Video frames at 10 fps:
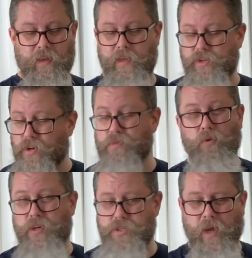They charge
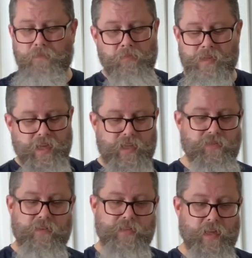more to chop them. It takes
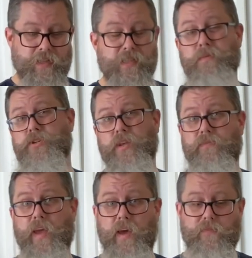5 seconds, especially if
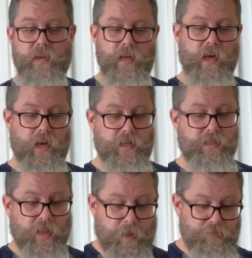you have a
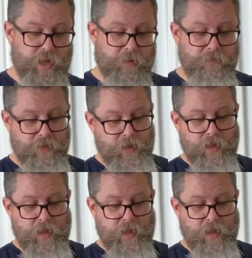slap chop.